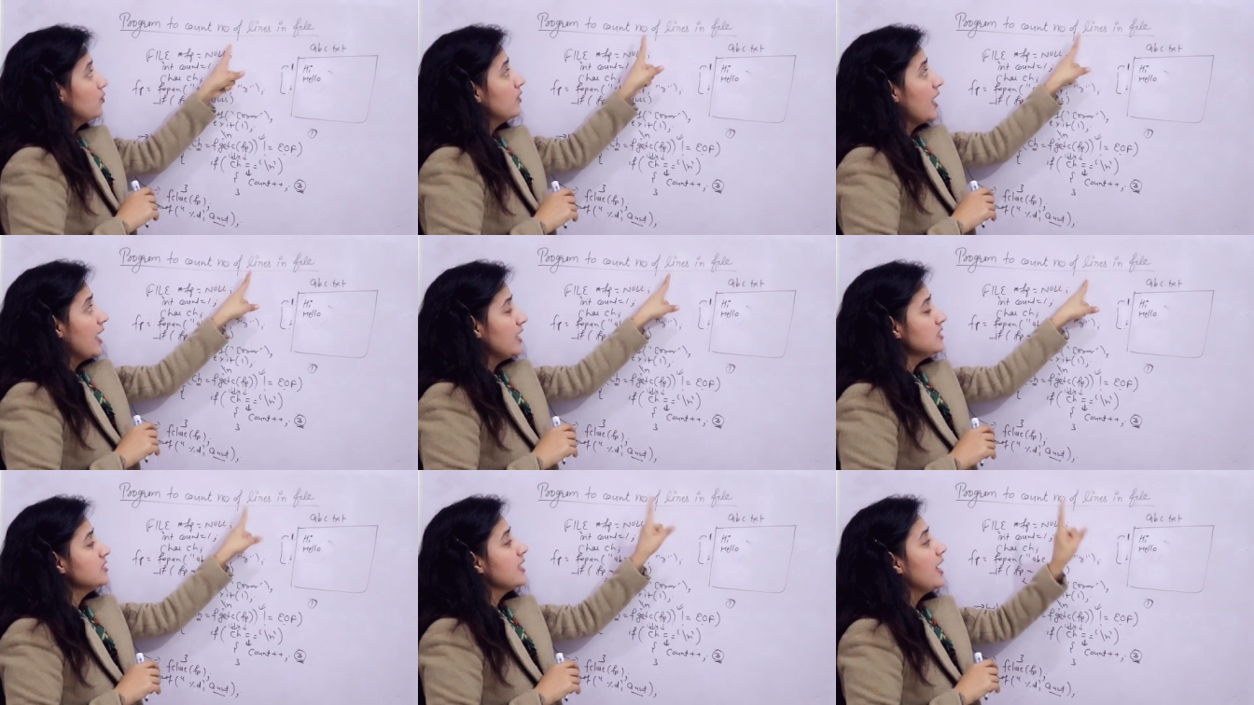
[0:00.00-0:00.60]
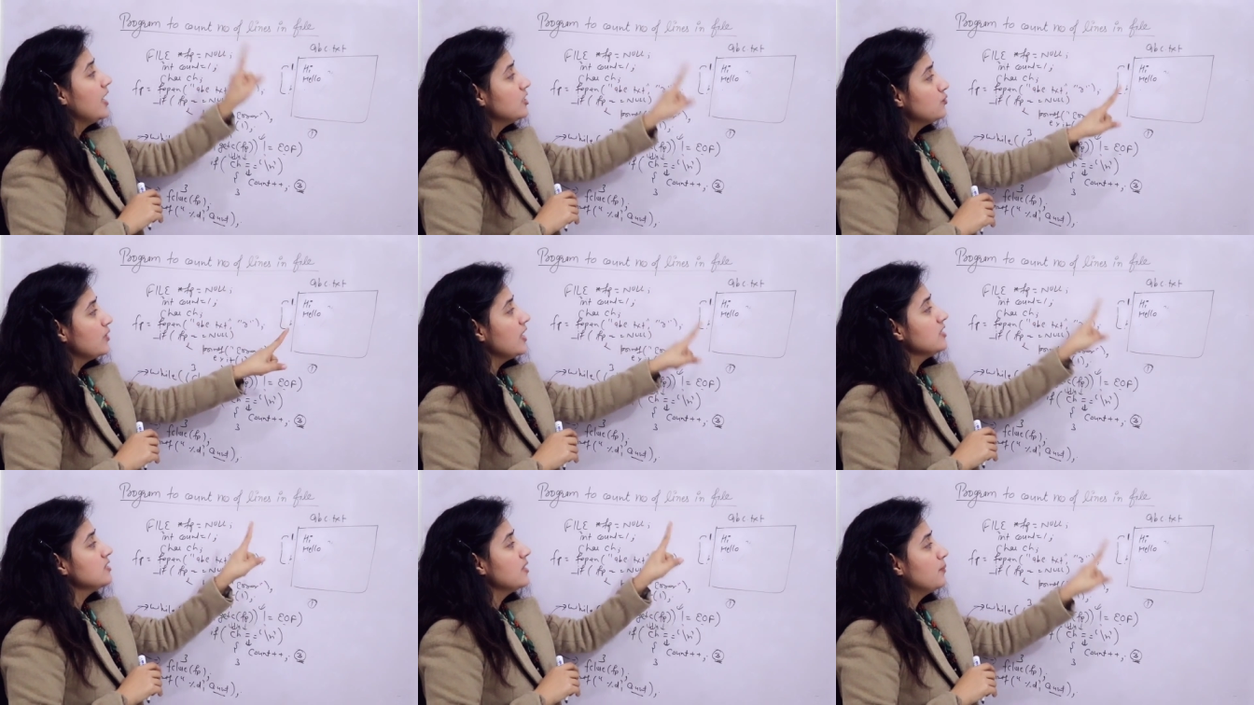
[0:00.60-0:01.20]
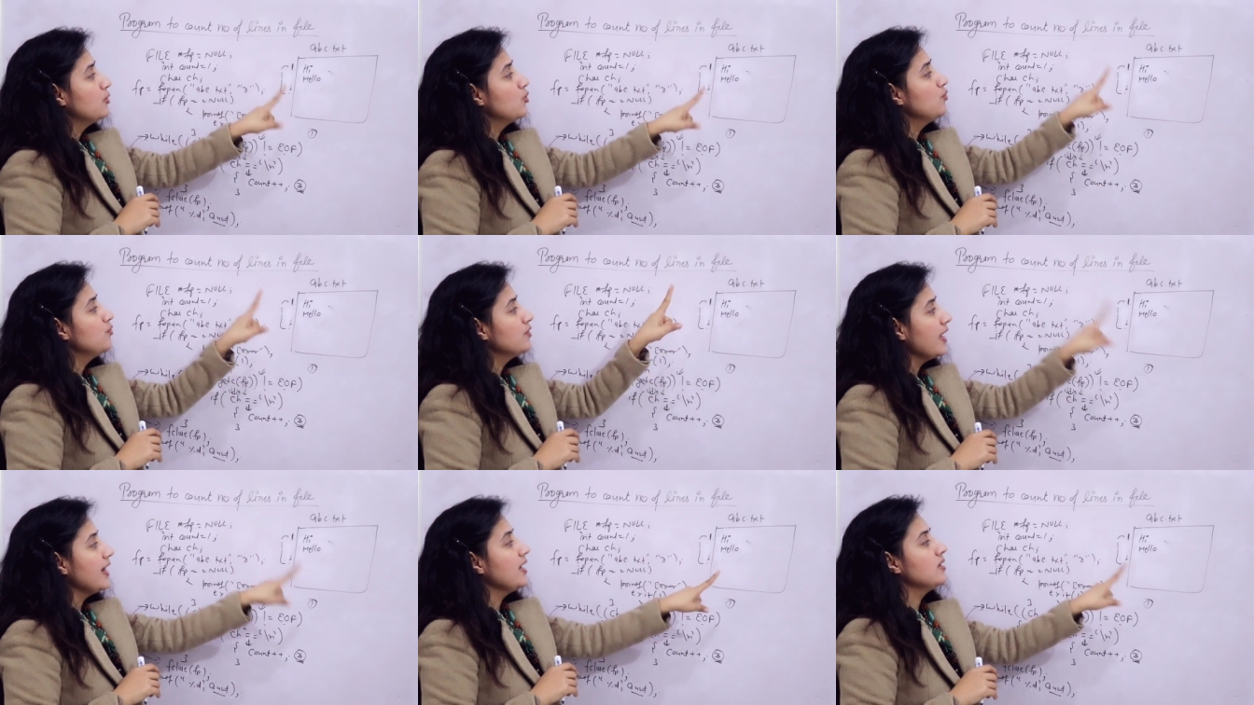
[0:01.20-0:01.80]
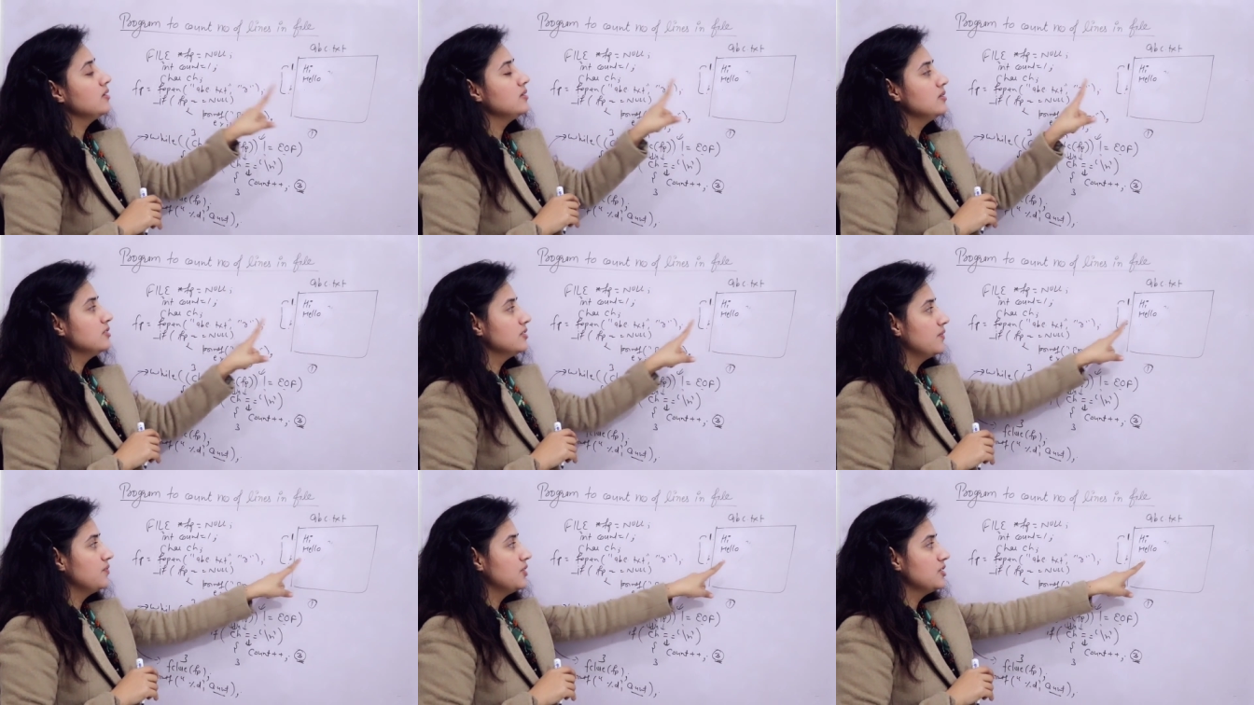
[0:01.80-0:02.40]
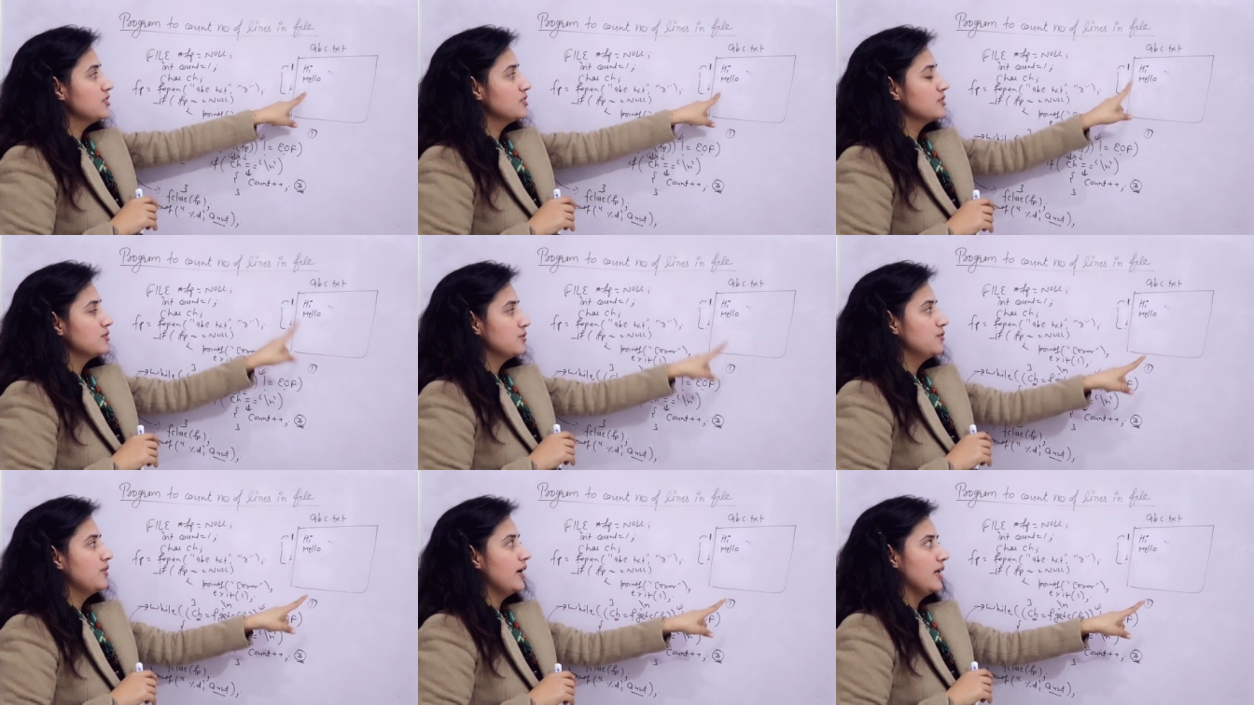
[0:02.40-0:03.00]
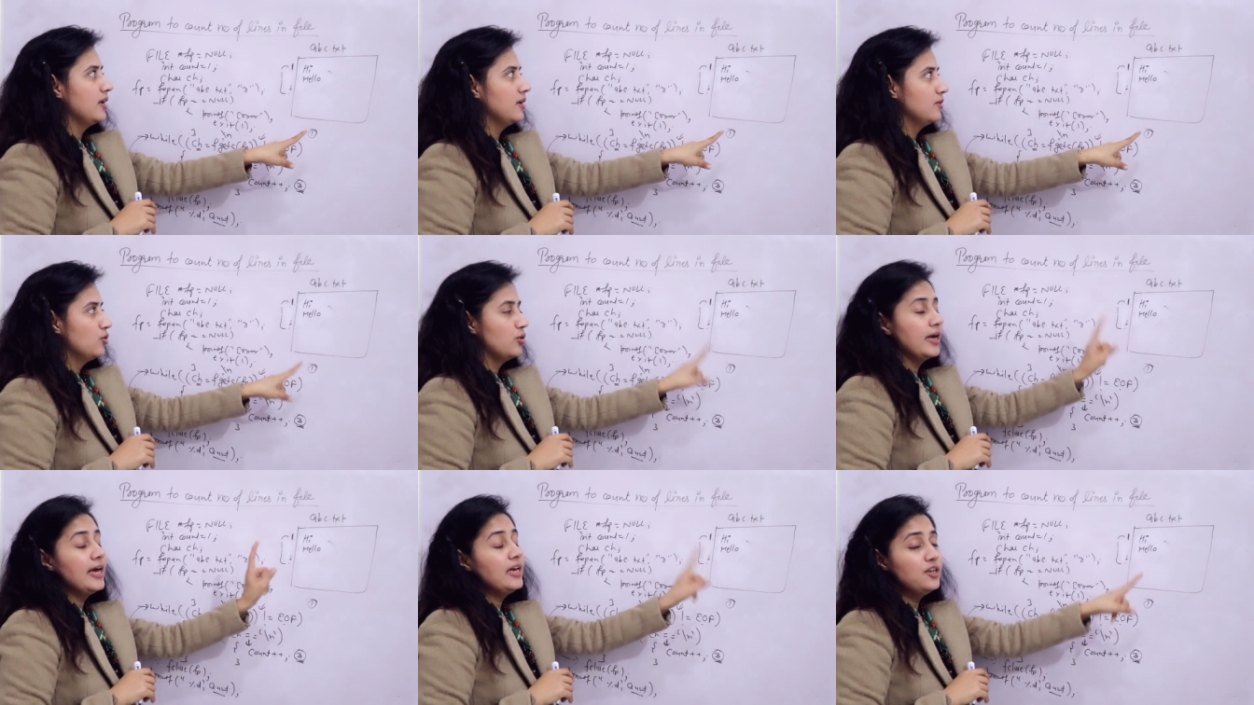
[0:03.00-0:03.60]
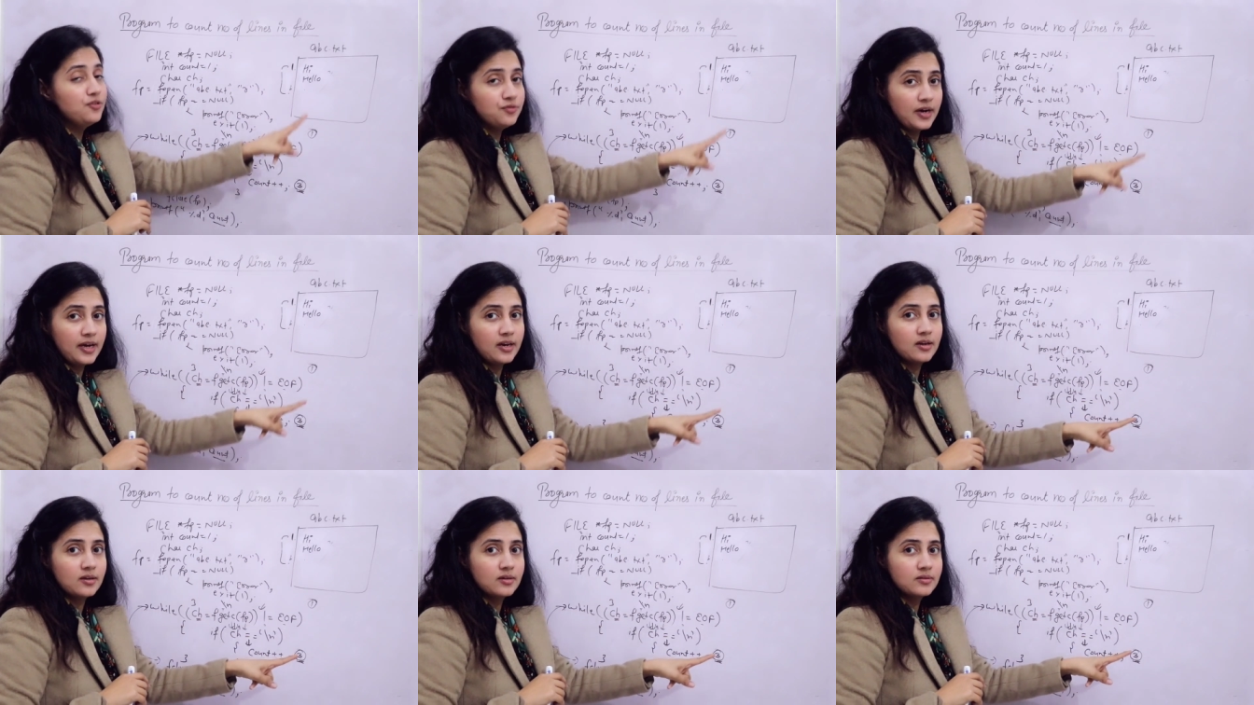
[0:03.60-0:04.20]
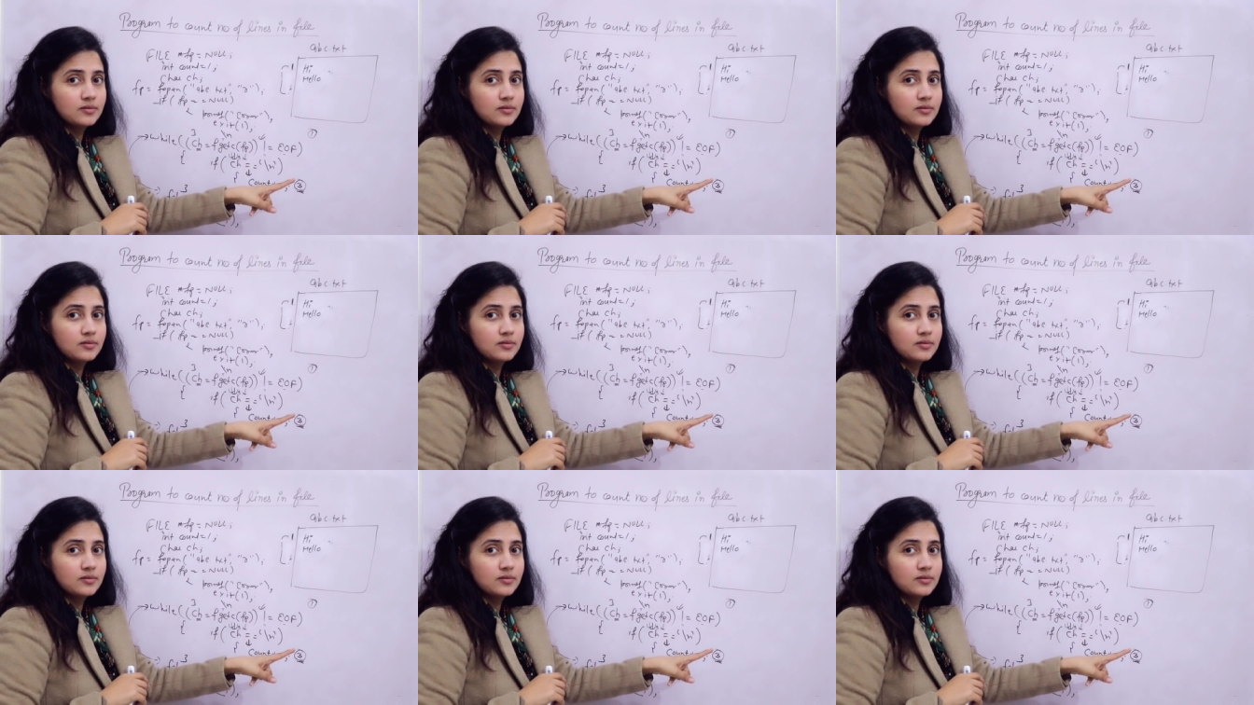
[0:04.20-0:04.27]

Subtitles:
of lines as well as number of characters in this file or any file,